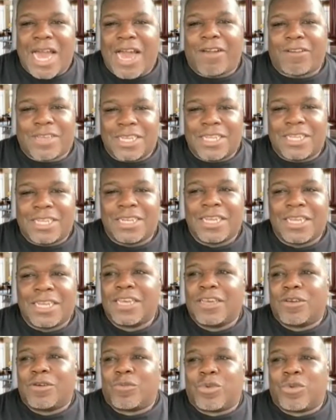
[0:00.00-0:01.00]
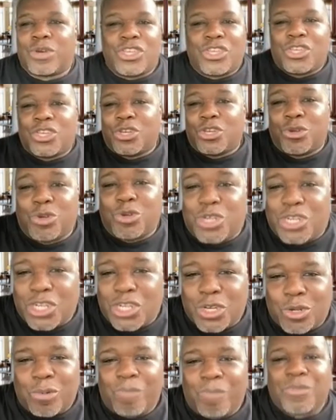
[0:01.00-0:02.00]
How can what you
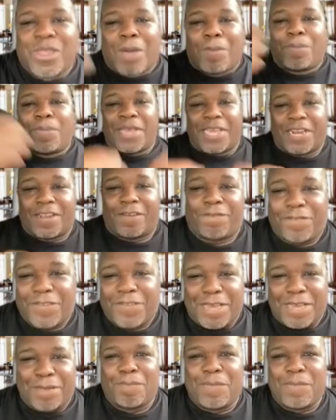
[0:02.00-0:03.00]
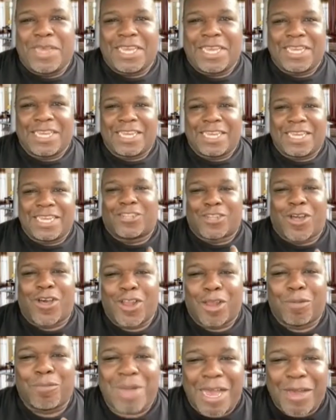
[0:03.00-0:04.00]
do benefit me? It's
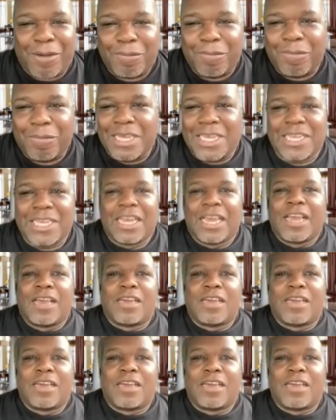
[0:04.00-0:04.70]
all about me.